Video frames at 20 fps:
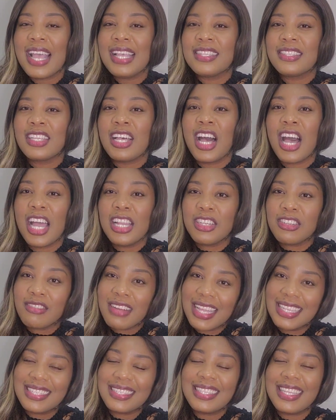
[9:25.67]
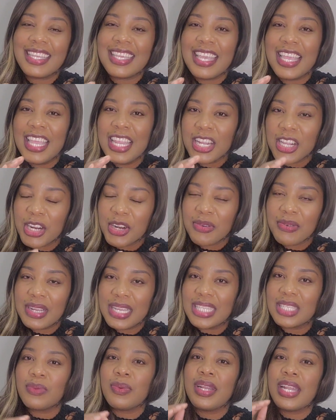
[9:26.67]
saw a drastic
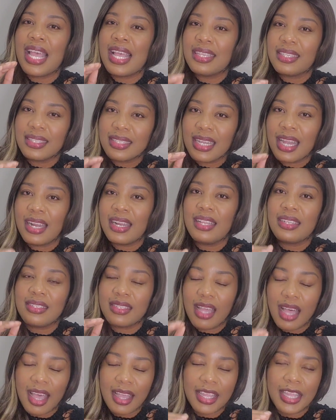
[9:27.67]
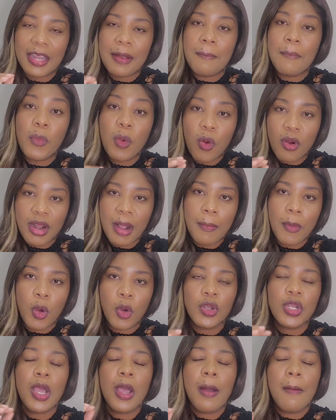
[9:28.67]
increase when I started talking more
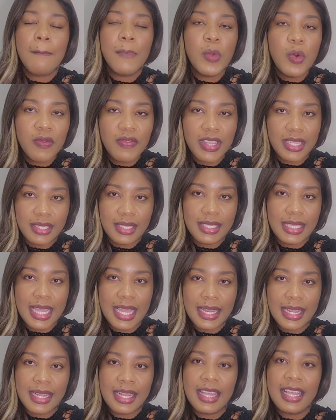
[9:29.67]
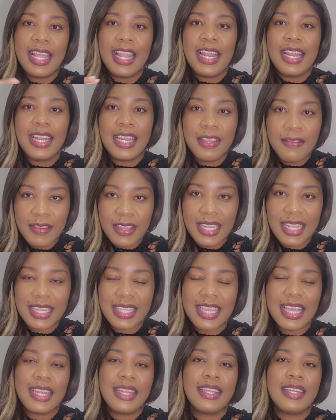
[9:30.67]
about moving to Canada, living in
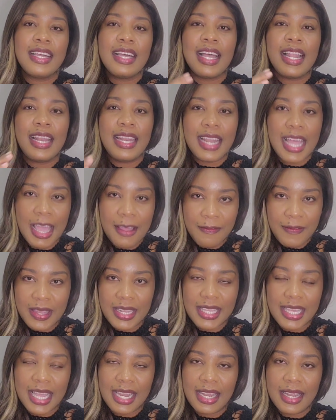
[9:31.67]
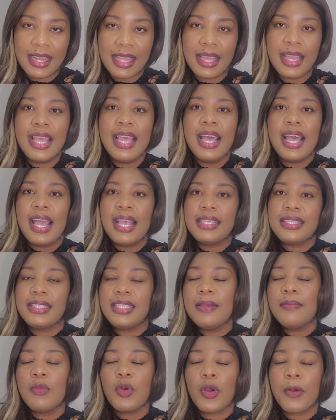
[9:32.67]
Canada, life in Canada. I
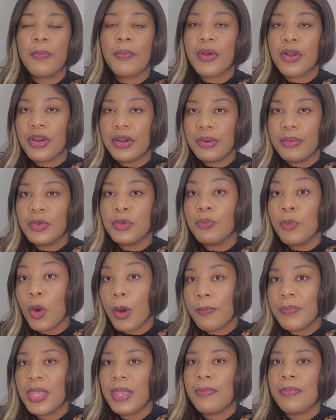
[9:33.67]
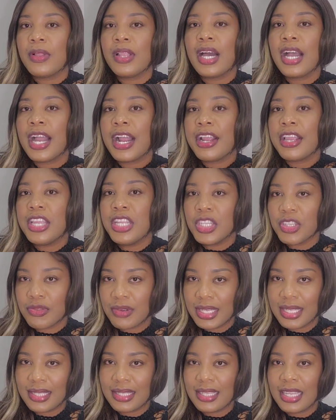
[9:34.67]
see more people are
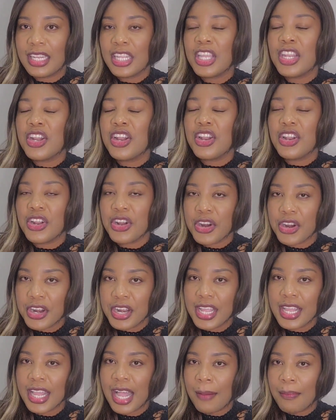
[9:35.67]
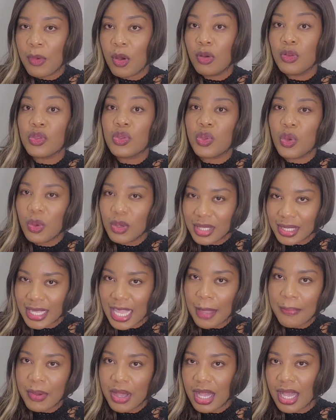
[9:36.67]
interested in learning about those
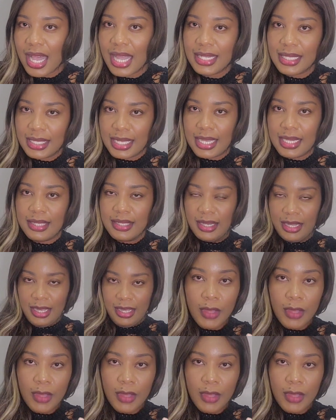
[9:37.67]
type of content.